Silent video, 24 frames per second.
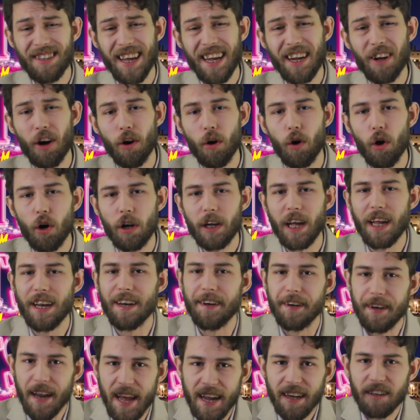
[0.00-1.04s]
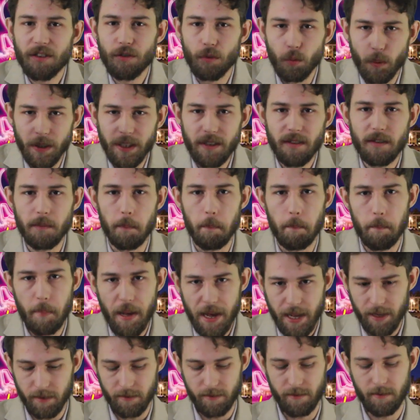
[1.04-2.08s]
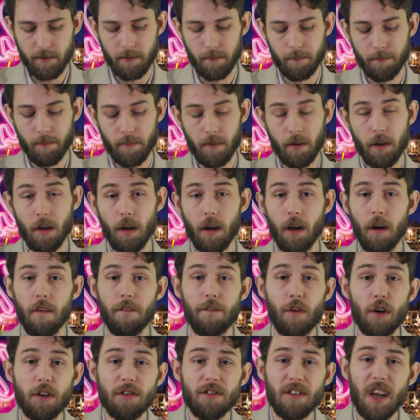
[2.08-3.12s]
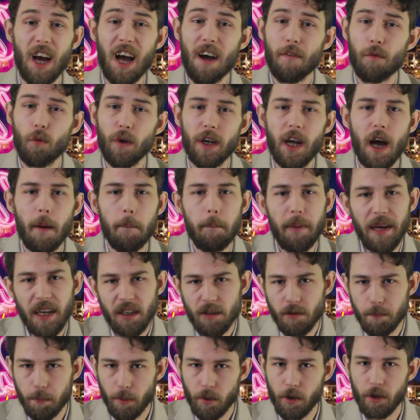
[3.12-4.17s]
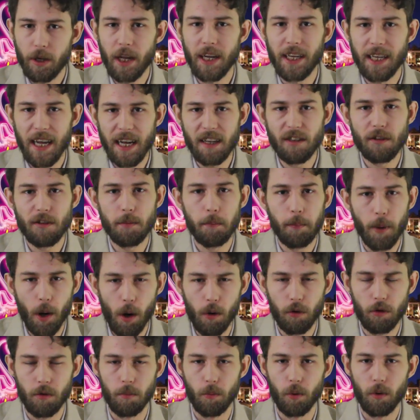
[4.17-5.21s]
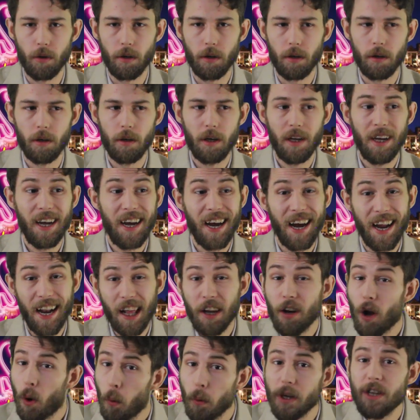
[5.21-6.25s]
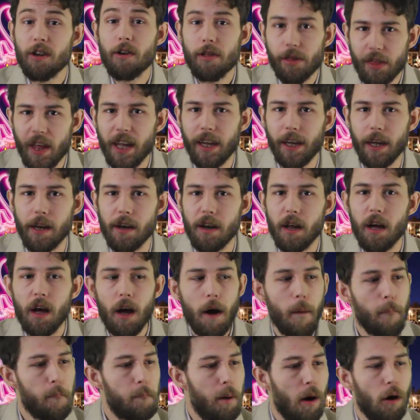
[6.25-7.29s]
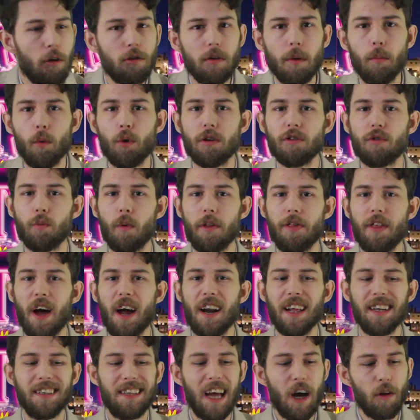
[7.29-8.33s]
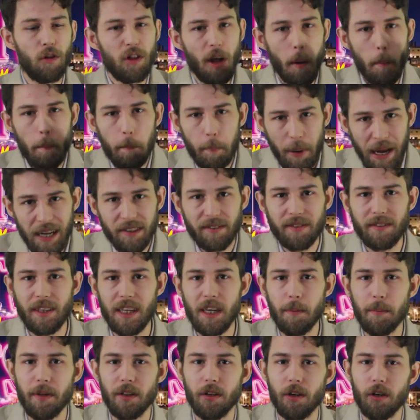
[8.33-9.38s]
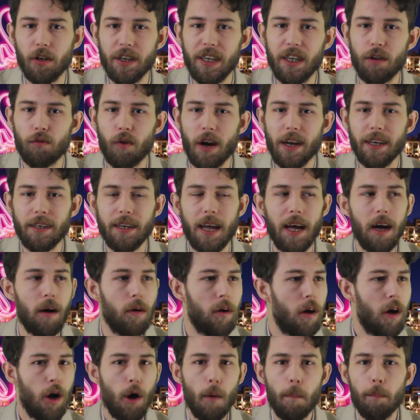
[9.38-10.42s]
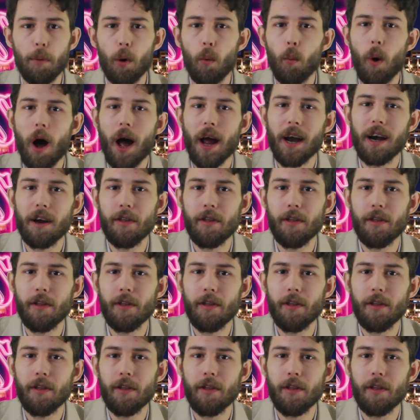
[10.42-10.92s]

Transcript: take a look at next week's bets. First off, we got Pittsburgh against Baltimore. And I know what you're thinking. Baltimore is without a doubt the best team in the league right now, but why